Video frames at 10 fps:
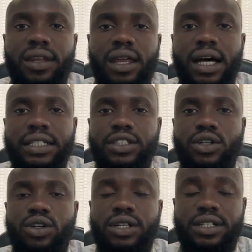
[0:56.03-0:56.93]
And you
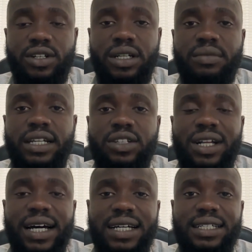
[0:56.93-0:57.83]
know, he's on the media,
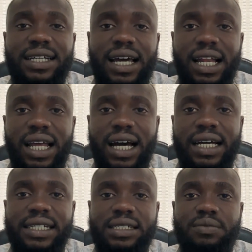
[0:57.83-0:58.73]
like I said earlier,
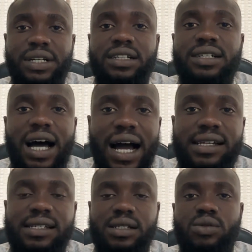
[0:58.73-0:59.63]
and he's being
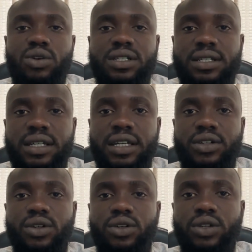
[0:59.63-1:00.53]
asked what he
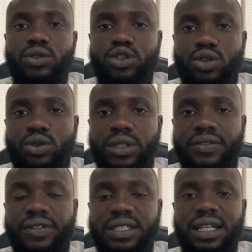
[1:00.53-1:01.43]
will do
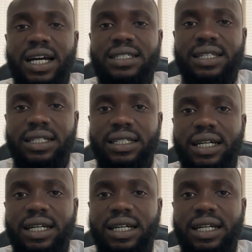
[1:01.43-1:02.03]
if he's elected.